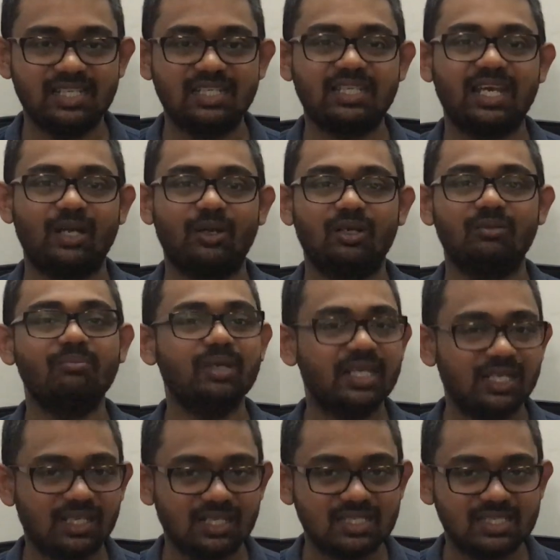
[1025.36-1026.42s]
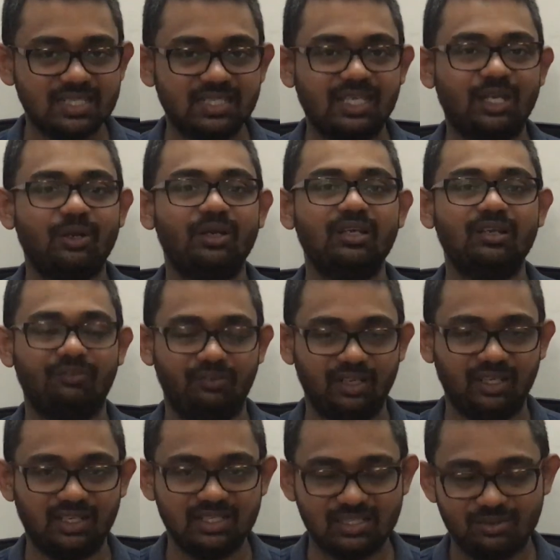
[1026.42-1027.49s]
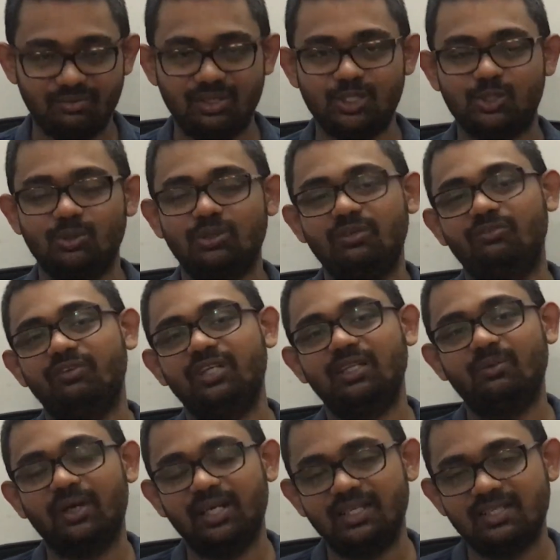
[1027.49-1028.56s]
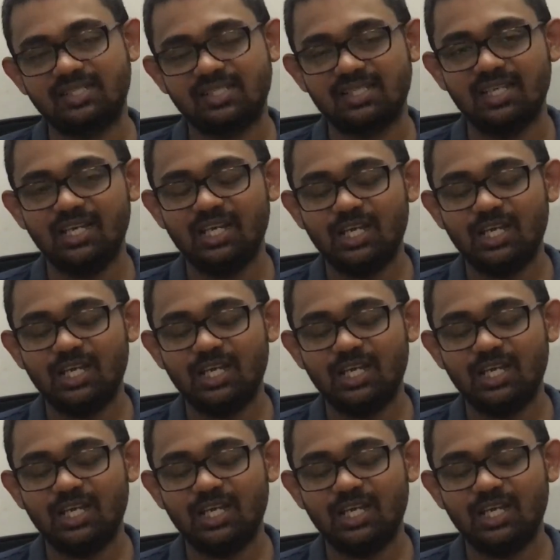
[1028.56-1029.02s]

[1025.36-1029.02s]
it cannot beat us, it cannot defeat us. We should defeat the virus.